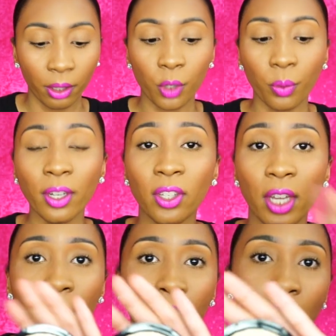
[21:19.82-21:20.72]
This one is
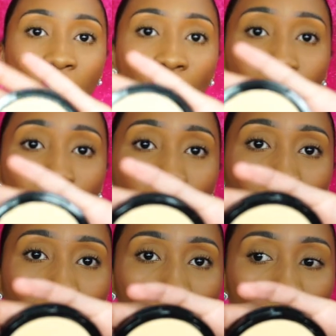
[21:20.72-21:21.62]
sand. It's a
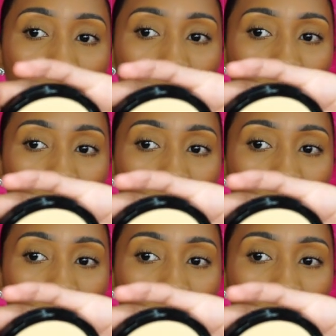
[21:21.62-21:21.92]
beautiful